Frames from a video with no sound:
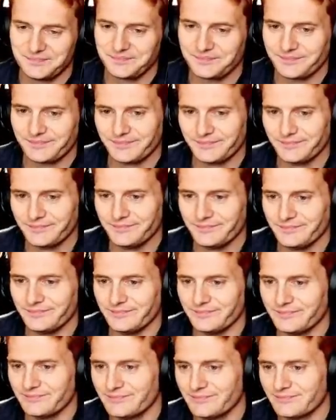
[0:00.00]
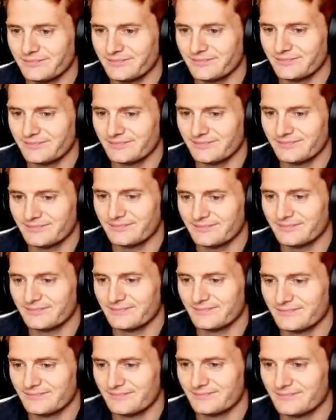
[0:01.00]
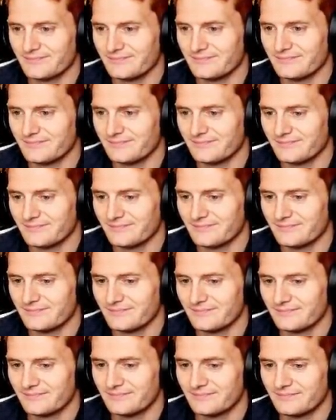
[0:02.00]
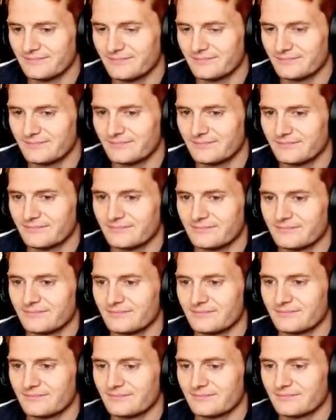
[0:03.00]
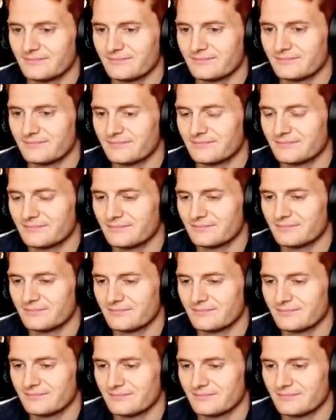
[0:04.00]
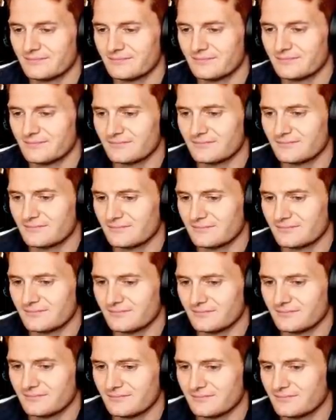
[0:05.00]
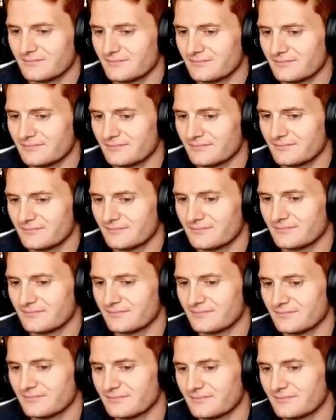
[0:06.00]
This person isn't speaking.